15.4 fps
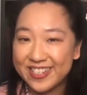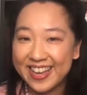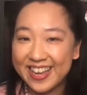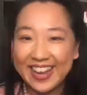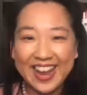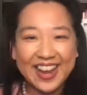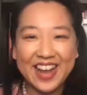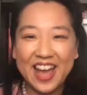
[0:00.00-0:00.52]

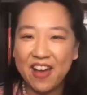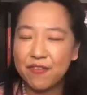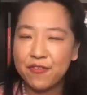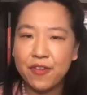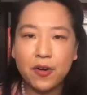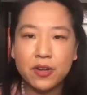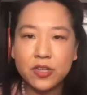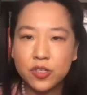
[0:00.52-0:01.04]
Again, have a
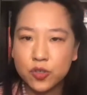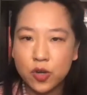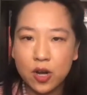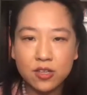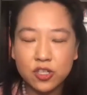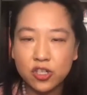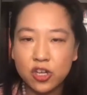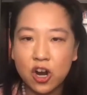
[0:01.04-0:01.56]
very strong
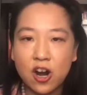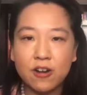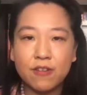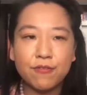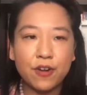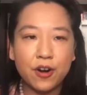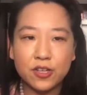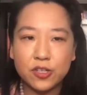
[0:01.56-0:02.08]
start,
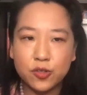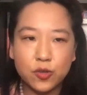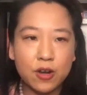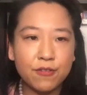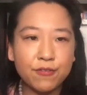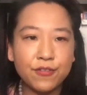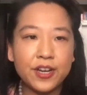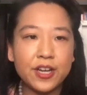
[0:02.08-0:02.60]
very strong
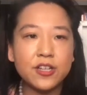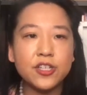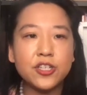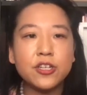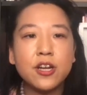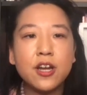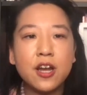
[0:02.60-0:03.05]
finish.